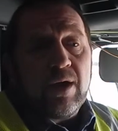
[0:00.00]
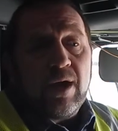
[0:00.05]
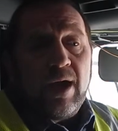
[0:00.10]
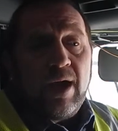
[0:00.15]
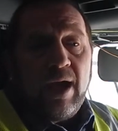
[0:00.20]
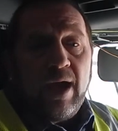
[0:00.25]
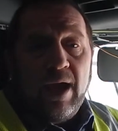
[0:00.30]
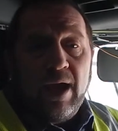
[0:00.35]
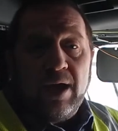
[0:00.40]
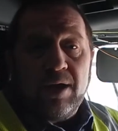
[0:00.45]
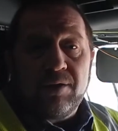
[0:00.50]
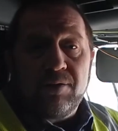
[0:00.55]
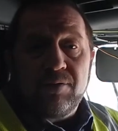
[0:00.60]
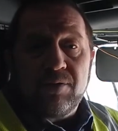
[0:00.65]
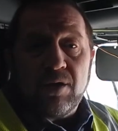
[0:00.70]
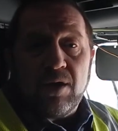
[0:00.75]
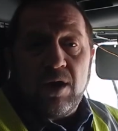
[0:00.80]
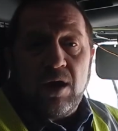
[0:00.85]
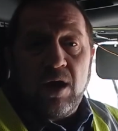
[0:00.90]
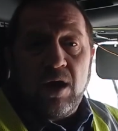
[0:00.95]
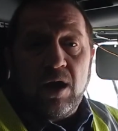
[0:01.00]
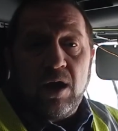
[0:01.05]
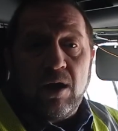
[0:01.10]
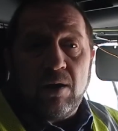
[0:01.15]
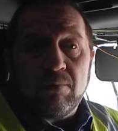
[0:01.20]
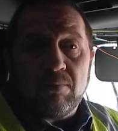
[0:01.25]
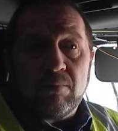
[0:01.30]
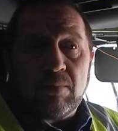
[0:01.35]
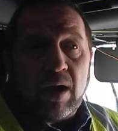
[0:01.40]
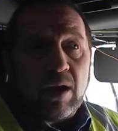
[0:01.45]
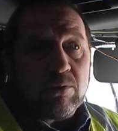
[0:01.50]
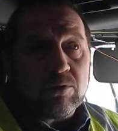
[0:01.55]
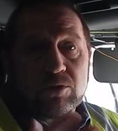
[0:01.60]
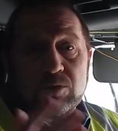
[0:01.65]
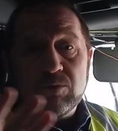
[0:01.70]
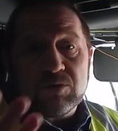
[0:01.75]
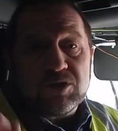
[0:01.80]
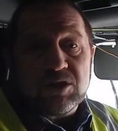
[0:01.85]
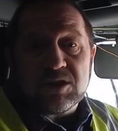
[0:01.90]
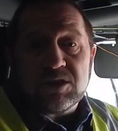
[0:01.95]
And I was
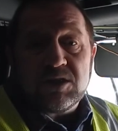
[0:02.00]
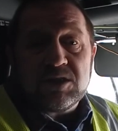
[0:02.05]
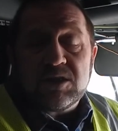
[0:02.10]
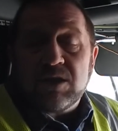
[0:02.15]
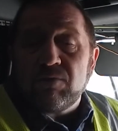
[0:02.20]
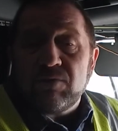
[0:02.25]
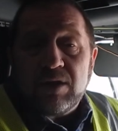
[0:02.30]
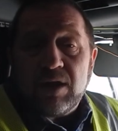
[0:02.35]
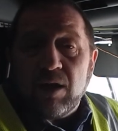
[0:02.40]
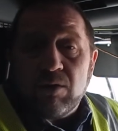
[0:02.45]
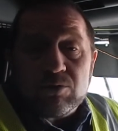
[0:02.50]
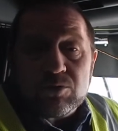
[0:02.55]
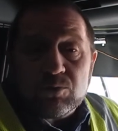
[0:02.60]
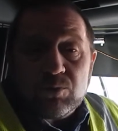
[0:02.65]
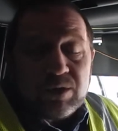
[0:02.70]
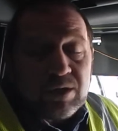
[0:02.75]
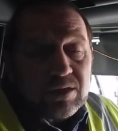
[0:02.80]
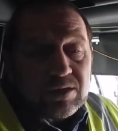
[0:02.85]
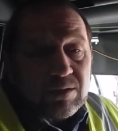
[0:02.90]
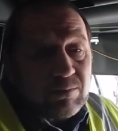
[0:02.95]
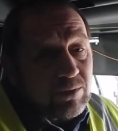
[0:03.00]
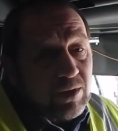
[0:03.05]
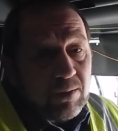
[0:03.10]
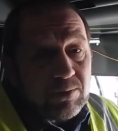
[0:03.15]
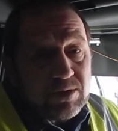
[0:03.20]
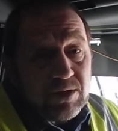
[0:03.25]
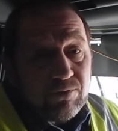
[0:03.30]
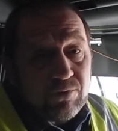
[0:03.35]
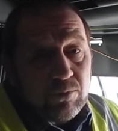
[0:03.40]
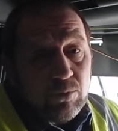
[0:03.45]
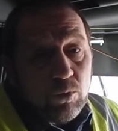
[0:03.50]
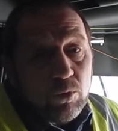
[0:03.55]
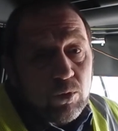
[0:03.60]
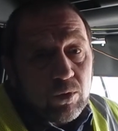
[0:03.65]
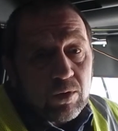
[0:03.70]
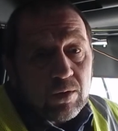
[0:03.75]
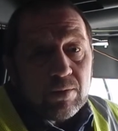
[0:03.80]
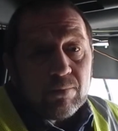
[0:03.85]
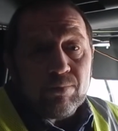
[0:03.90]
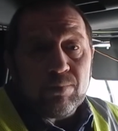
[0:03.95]
doing 60, 70 hours a week, sometimes even
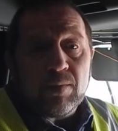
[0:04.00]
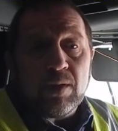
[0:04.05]
more.